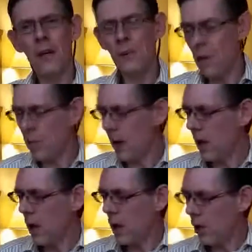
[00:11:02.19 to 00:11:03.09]
in me
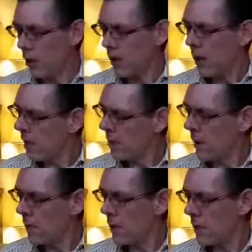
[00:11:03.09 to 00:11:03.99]
by looking at
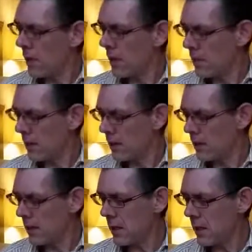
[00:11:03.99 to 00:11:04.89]
my
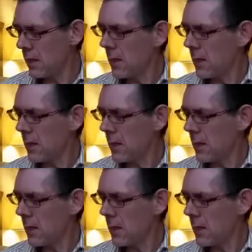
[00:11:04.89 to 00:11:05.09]
variability,